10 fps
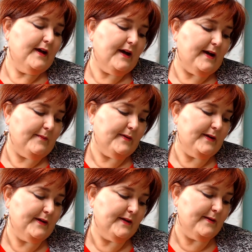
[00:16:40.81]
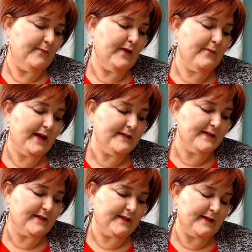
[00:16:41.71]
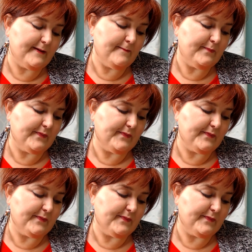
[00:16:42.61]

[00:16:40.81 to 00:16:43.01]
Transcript: But basically,